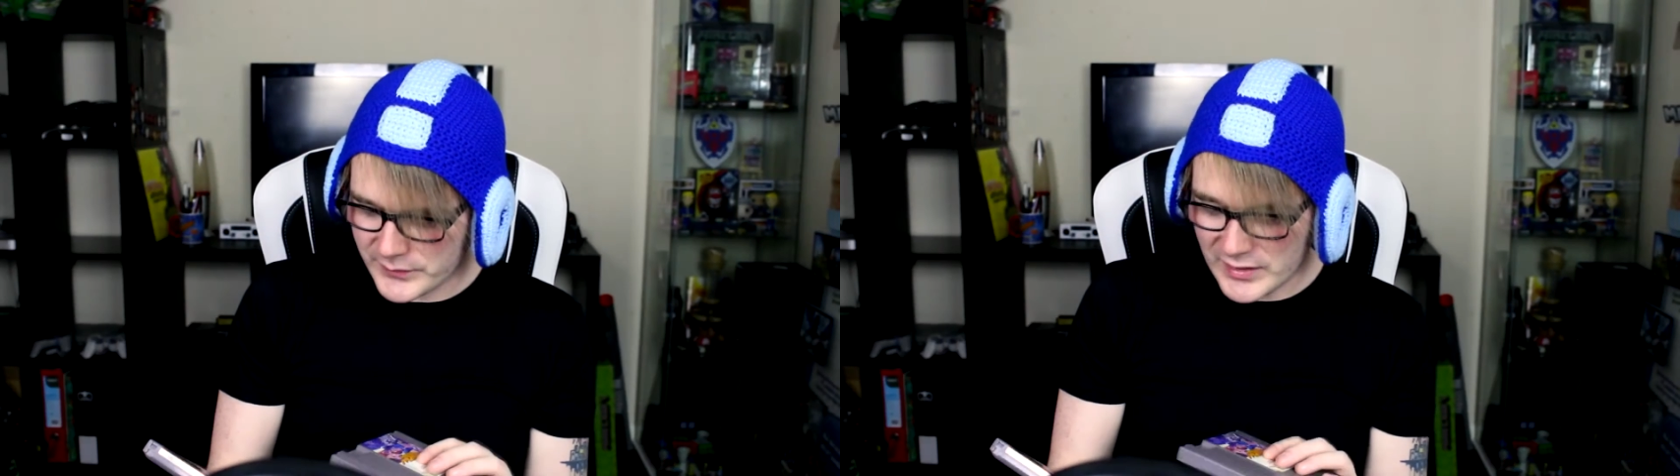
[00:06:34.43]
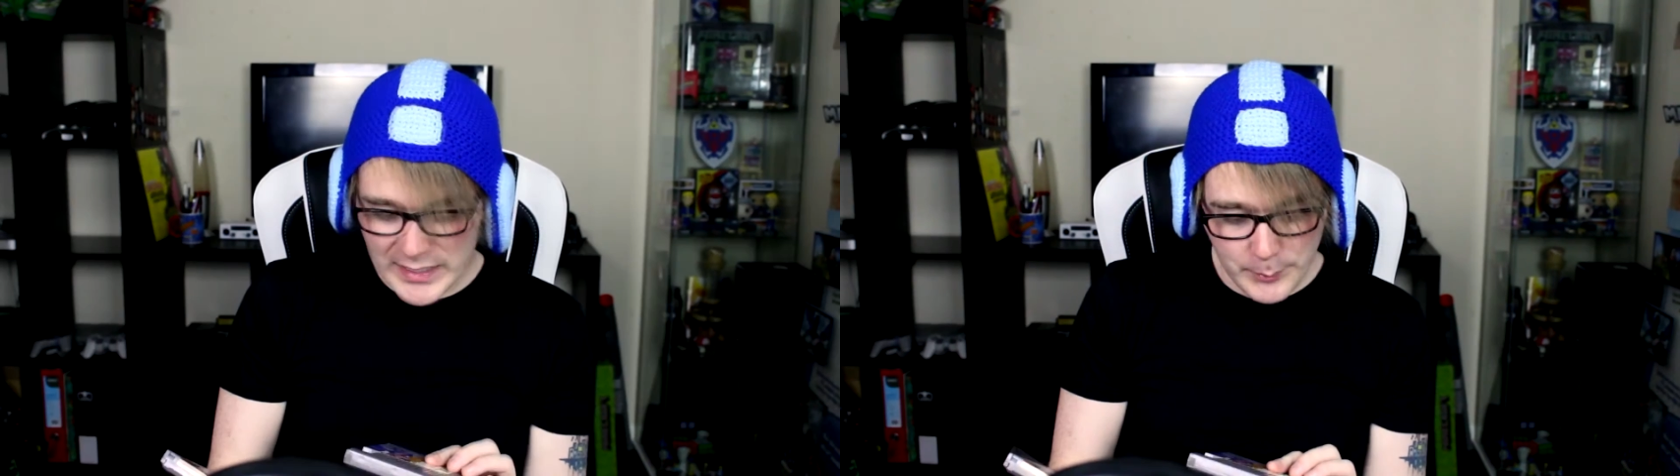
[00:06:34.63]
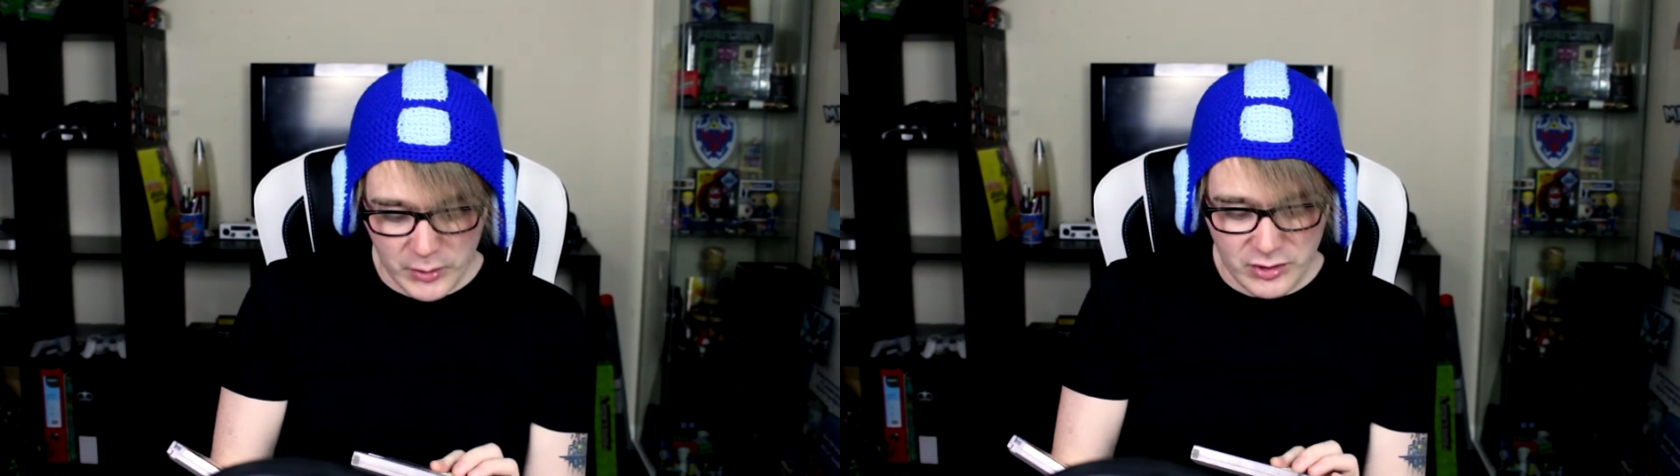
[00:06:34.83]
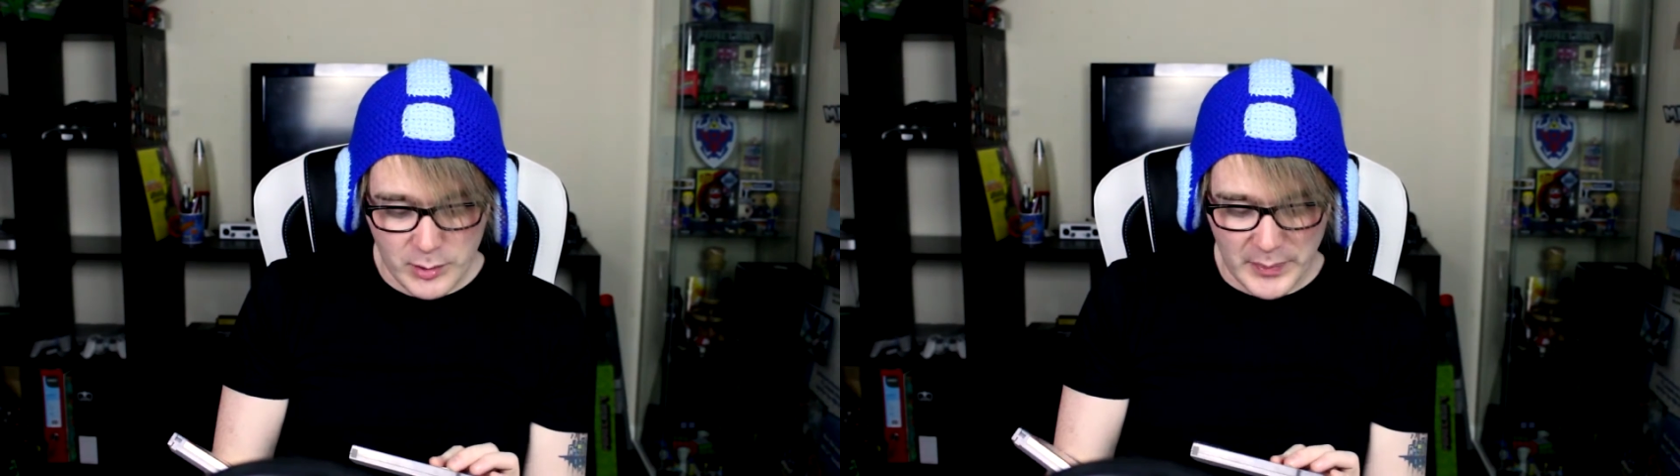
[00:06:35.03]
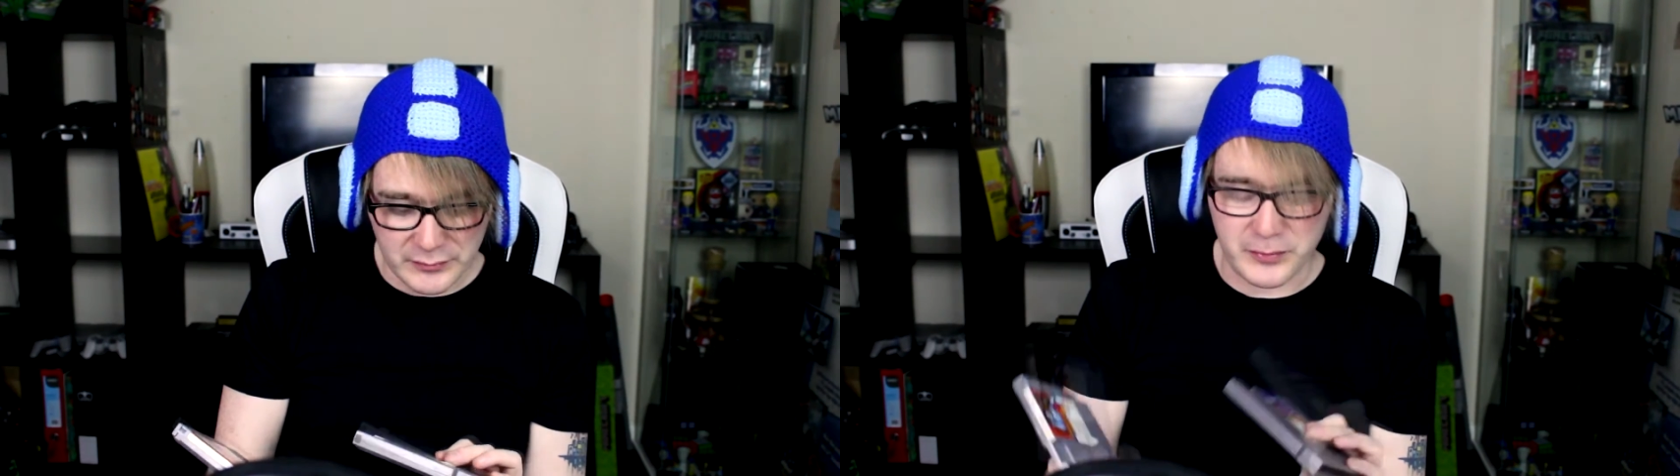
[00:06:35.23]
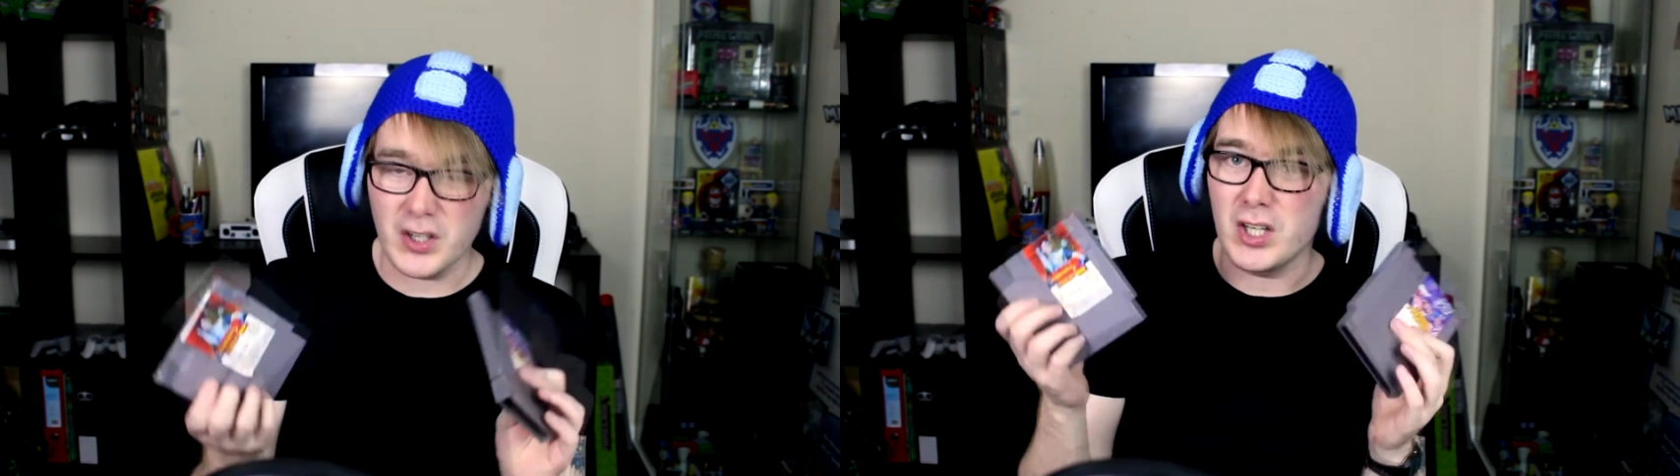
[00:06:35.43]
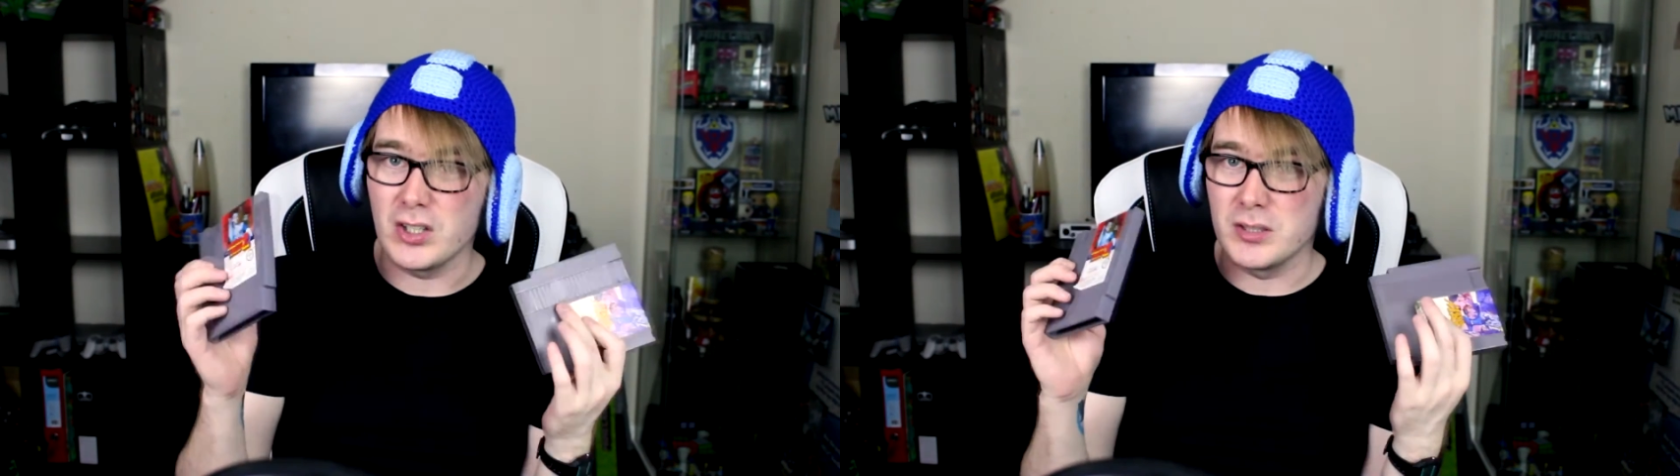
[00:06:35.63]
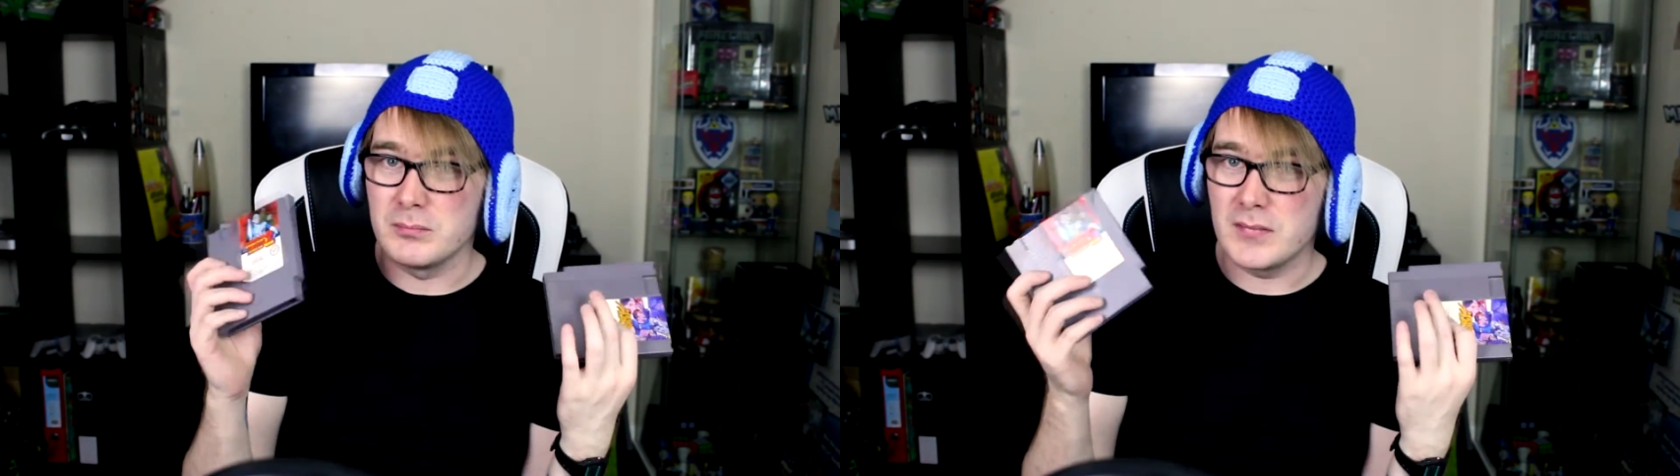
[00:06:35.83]
Labels are a bit funny
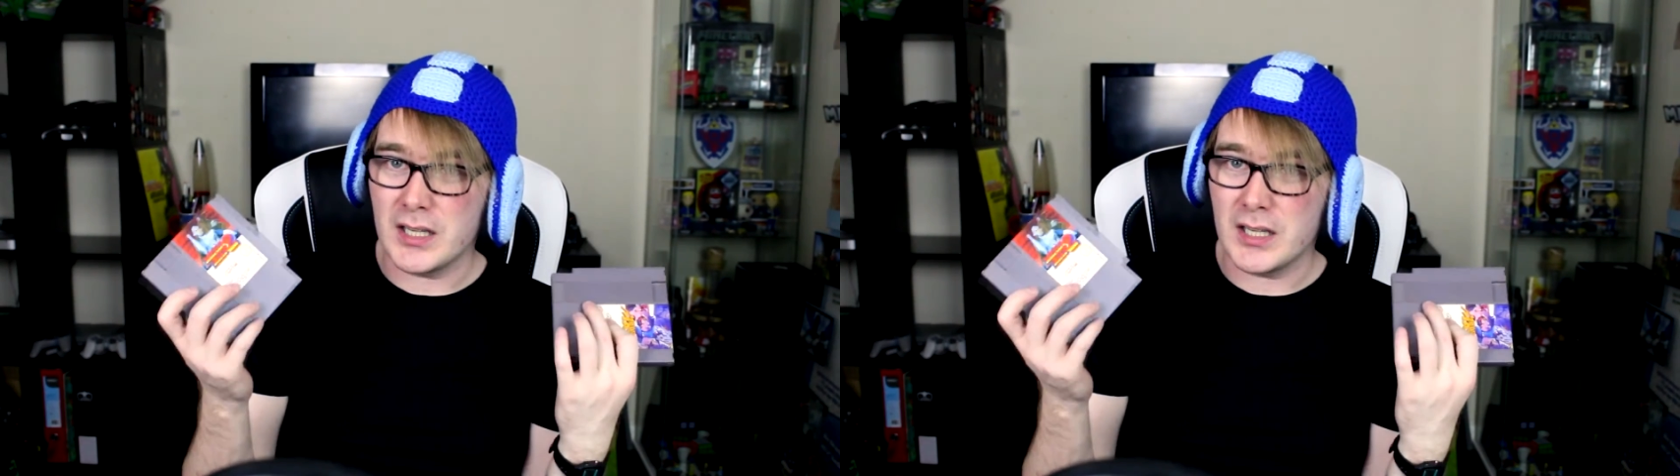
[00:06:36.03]
on them.